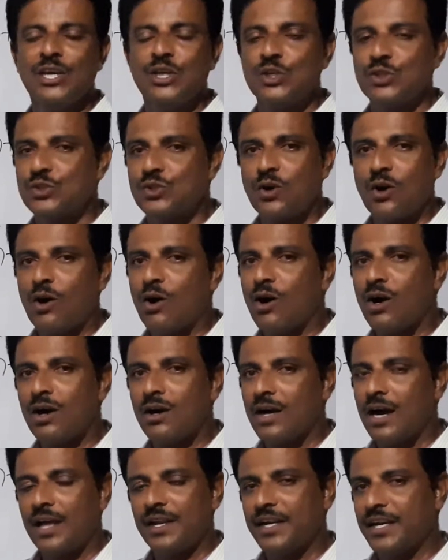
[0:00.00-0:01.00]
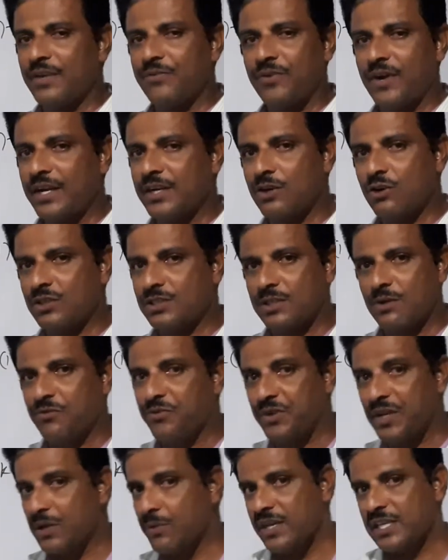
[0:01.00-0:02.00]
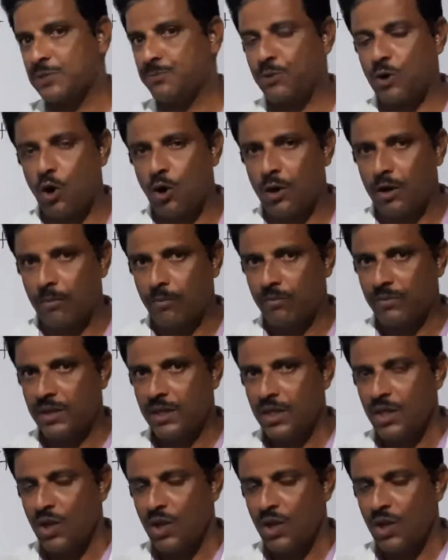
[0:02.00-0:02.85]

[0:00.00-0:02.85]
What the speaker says: So already find out some previous problem.